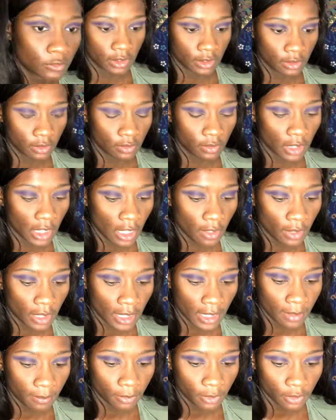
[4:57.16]
So now
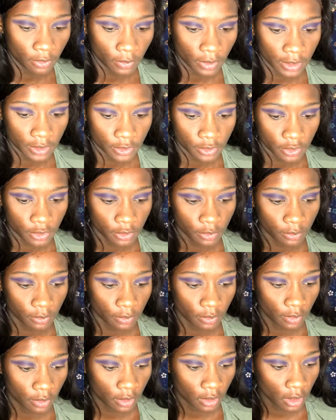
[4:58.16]
I'm going to
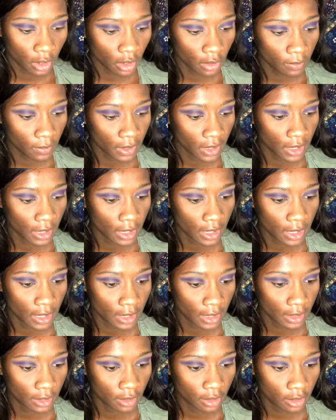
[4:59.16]
go
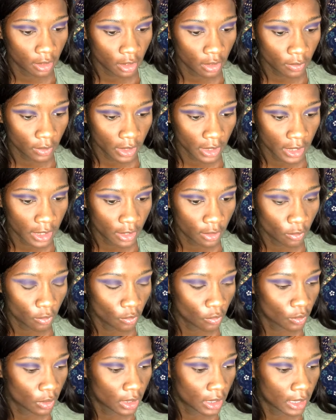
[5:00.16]
ahead and go in
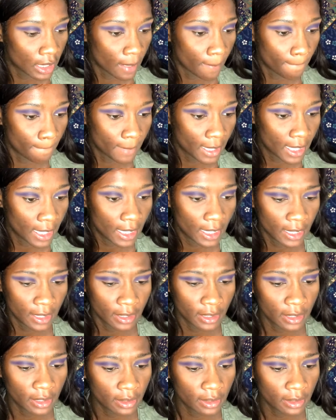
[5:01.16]
on my